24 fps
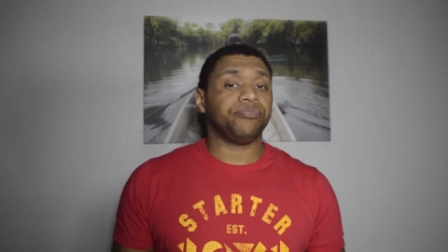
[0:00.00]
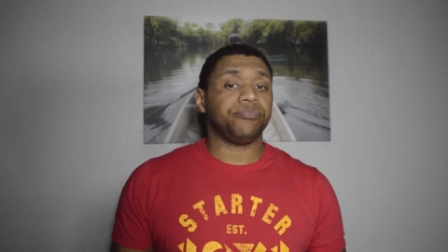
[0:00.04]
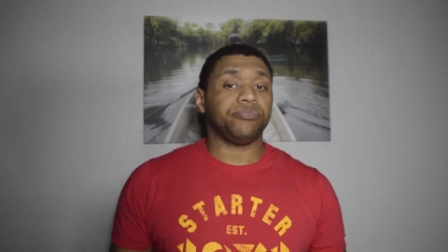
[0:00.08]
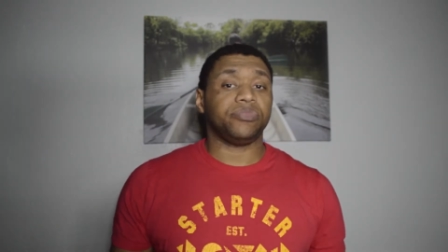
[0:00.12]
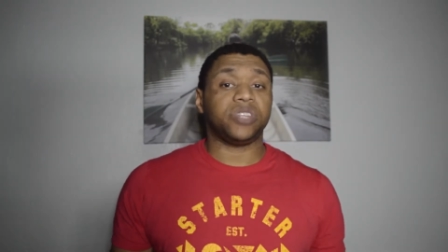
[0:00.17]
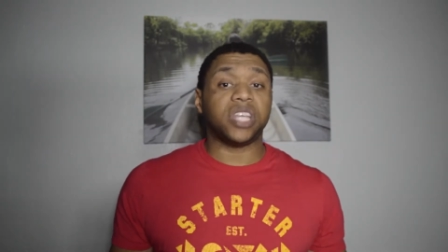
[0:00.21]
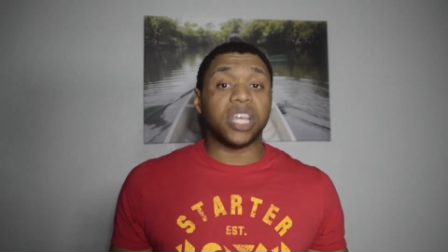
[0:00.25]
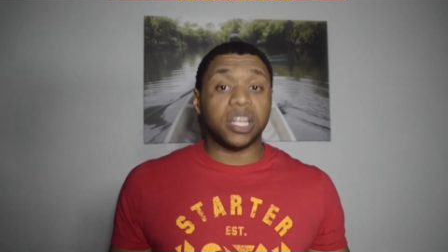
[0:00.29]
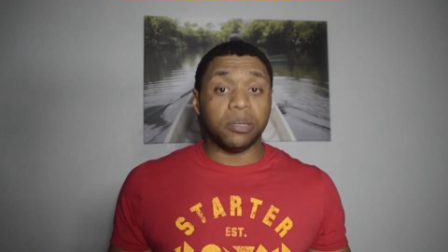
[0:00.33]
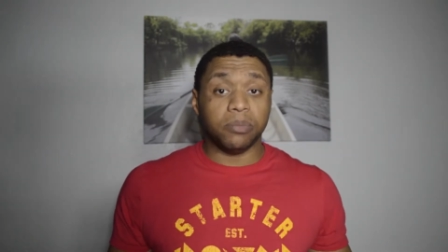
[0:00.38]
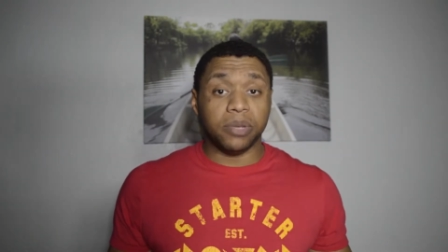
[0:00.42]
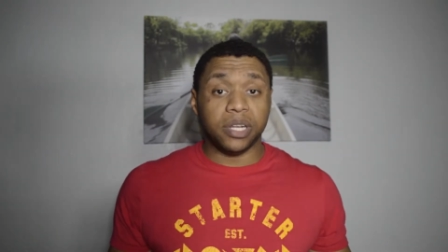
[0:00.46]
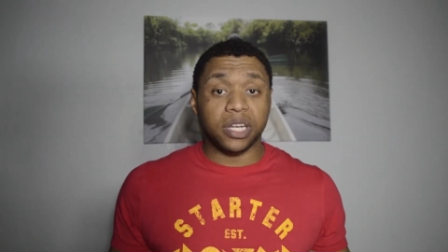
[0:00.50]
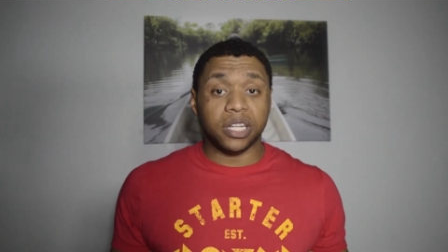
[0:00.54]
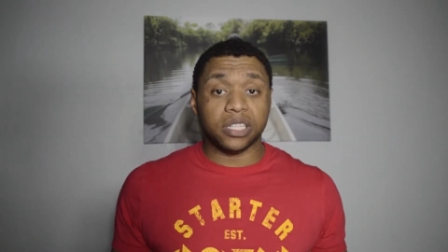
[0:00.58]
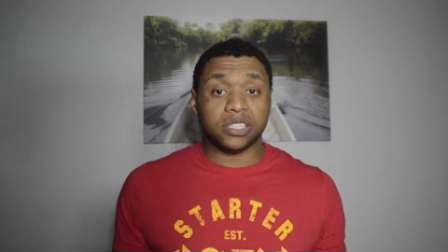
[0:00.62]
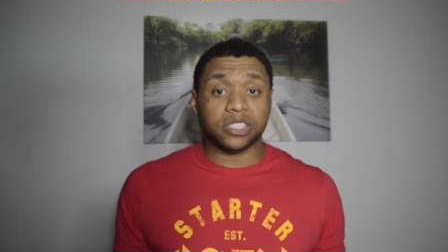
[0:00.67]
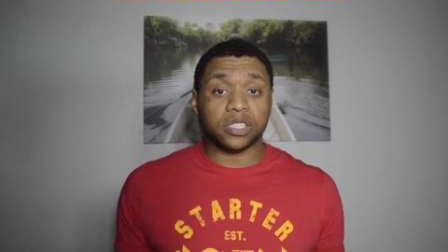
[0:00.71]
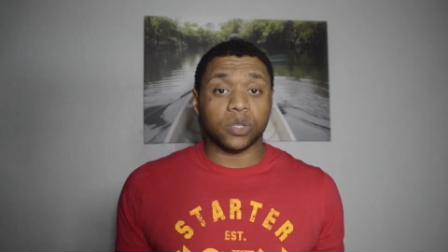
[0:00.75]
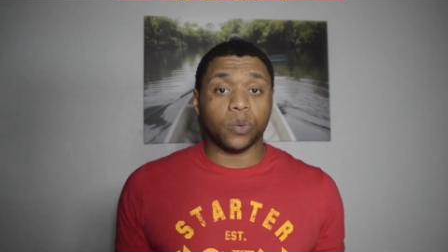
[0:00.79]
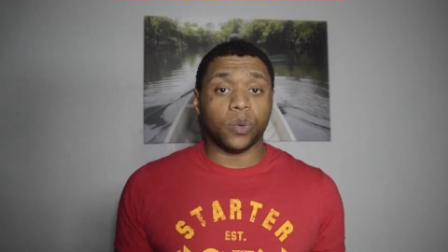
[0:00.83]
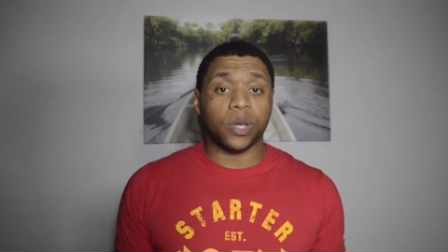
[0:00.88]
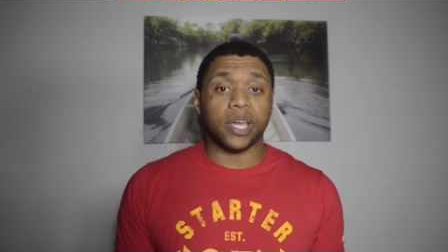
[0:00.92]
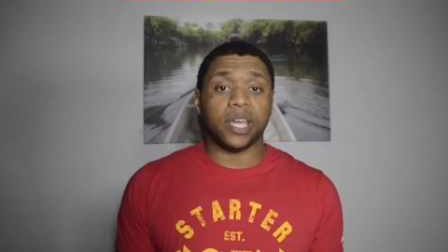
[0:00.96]
10
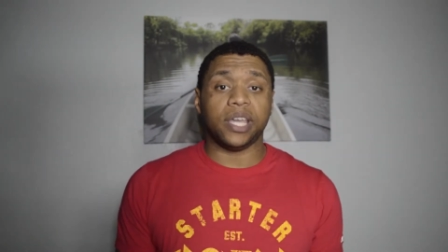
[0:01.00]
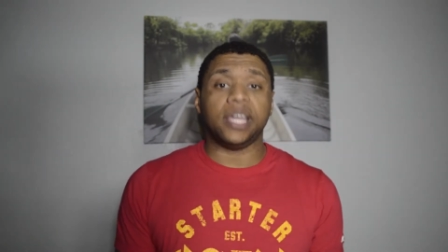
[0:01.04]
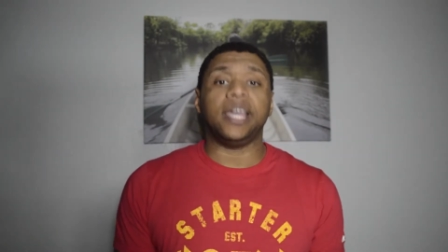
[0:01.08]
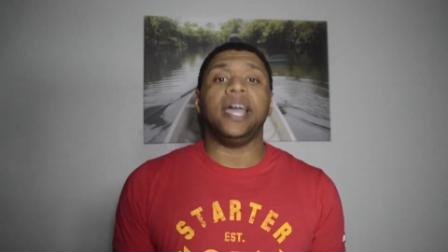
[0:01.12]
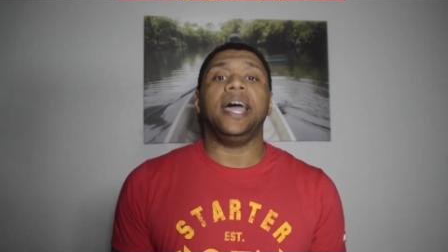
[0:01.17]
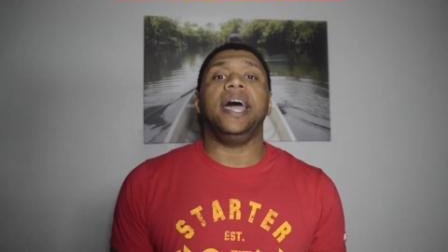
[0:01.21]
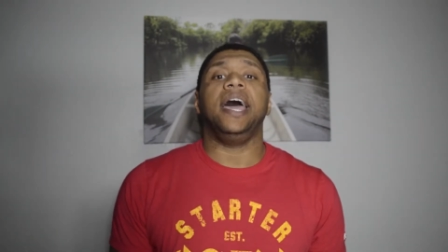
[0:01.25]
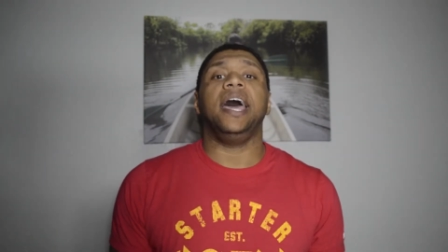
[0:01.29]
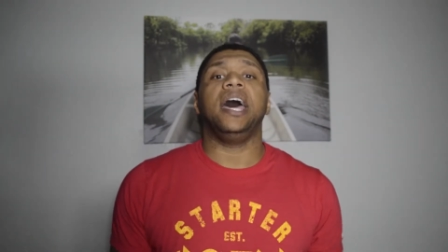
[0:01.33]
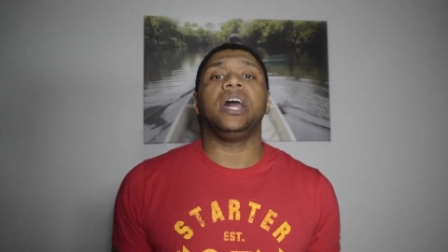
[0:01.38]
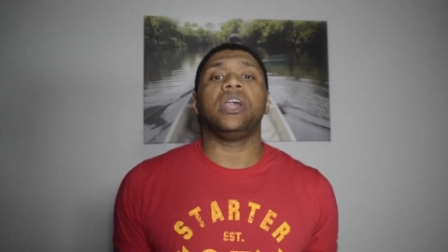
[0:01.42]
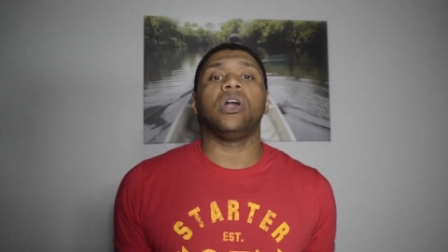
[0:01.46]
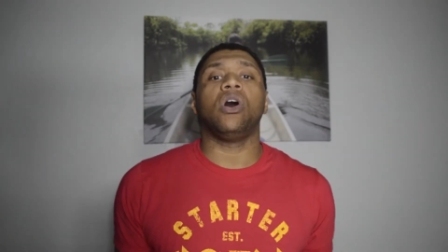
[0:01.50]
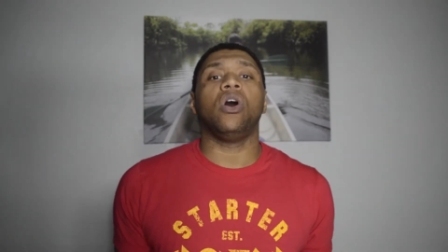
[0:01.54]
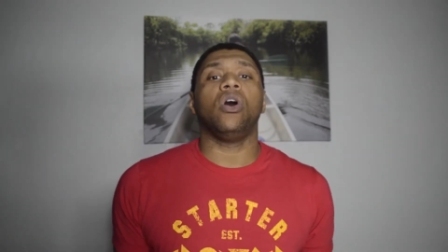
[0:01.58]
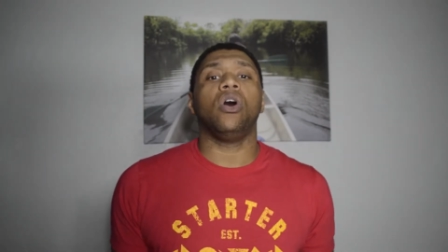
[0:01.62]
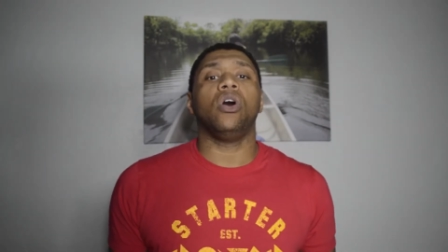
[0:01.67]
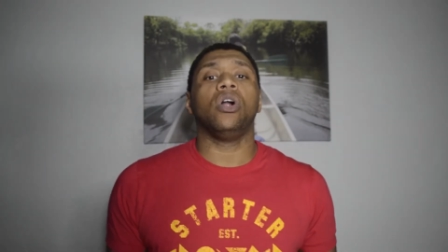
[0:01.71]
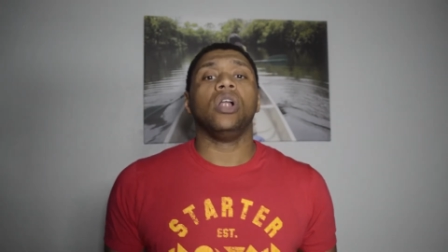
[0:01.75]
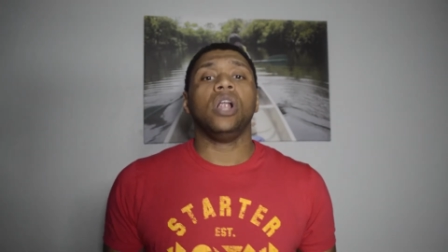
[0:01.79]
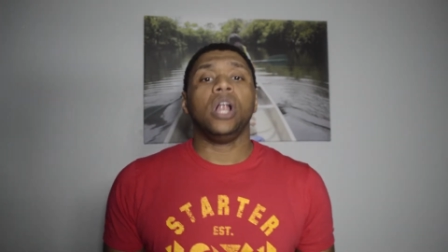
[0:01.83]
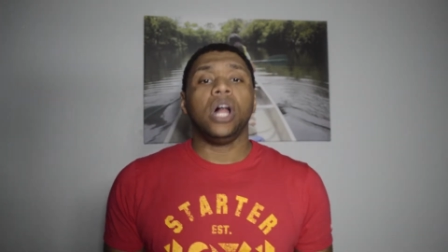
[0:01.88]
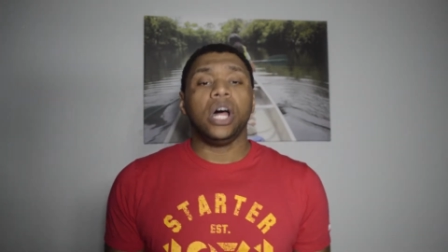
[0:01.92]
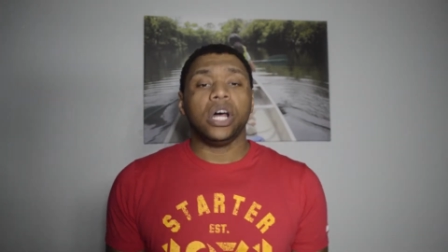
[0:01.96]
minutes away at
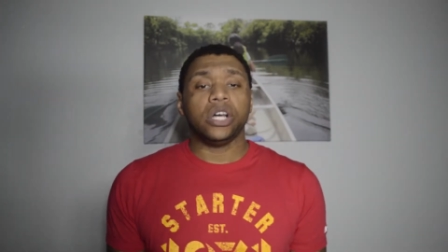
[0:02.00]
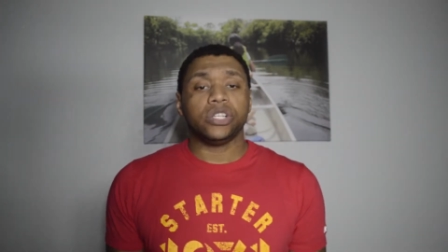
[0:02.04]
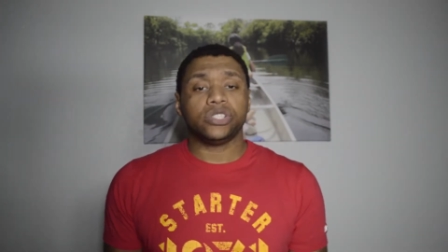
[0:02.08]
all.